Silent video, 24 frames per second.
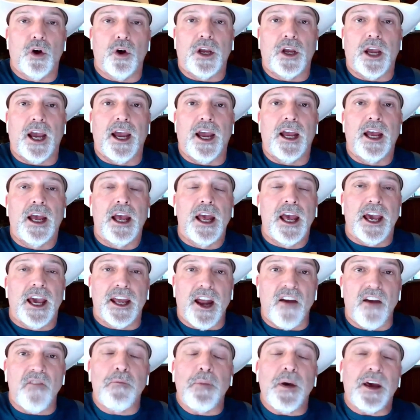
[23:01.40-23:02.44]
okay, and
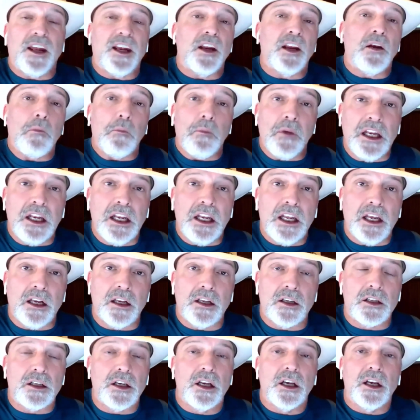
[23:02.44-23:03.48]
I've been in
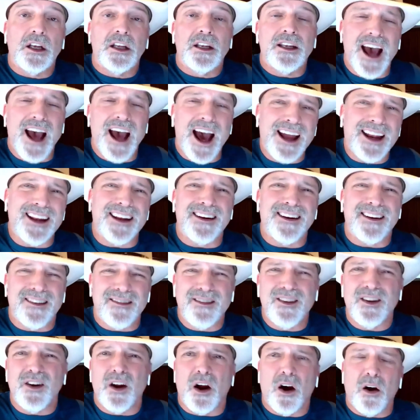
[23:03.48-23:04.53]
meetings, not at,
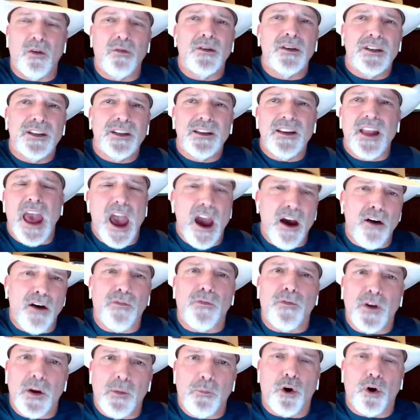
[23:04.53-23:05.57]

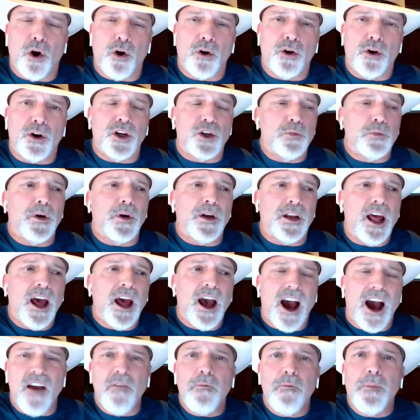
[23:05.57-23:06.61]
every brokerage, but
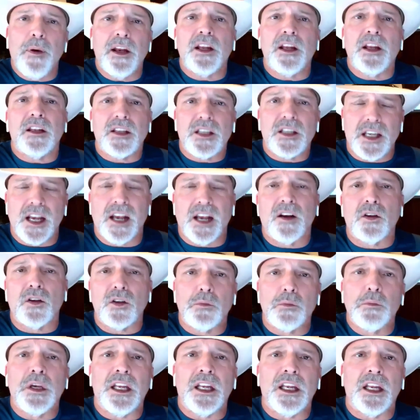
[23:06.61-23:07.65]
I've been at
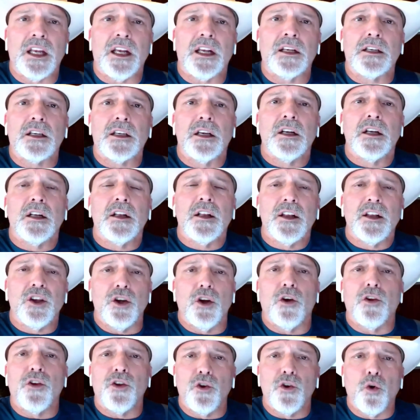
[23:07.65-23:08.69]
sales meetings,
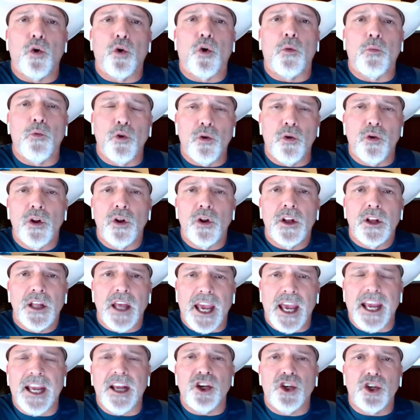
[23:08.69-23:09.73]
the normal
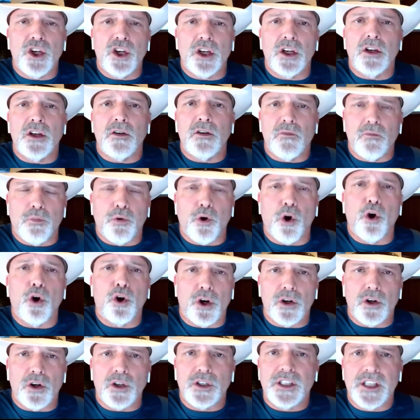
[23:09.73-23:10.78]
agent,
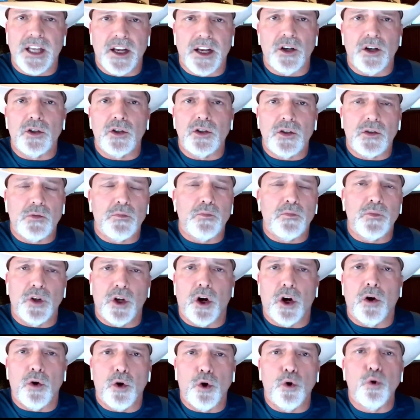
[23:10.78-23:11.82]
broker, sales,
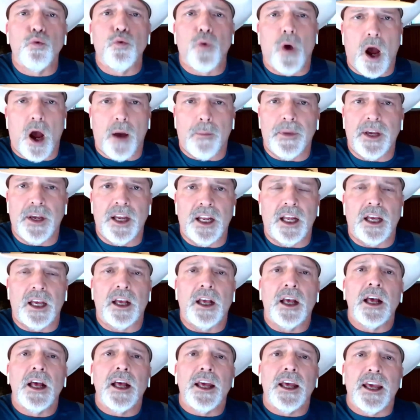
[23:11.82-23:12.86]
hoorah meeting
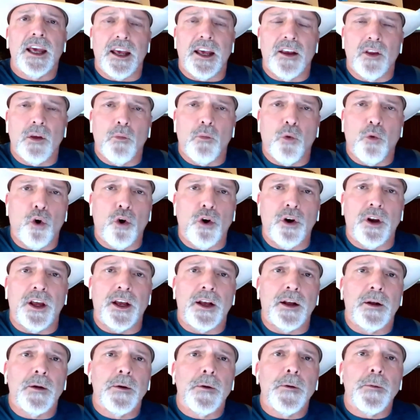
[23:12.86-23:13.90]
in the
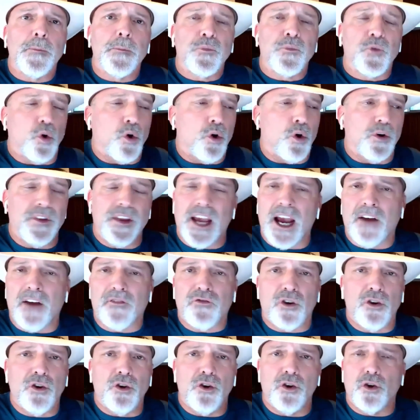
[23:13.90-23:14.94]
morning or in the
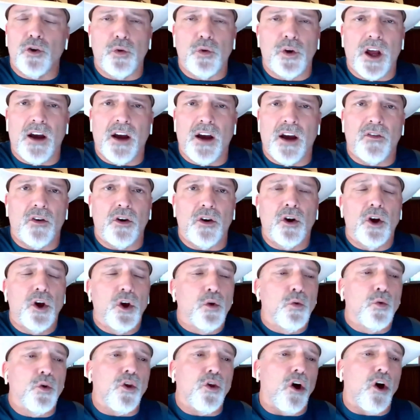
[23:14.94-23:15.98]
afternoon or whatever,
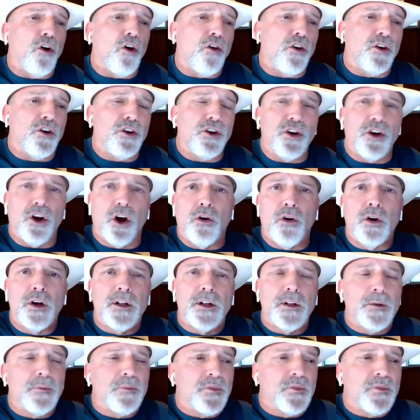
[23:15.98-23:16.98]
with all the,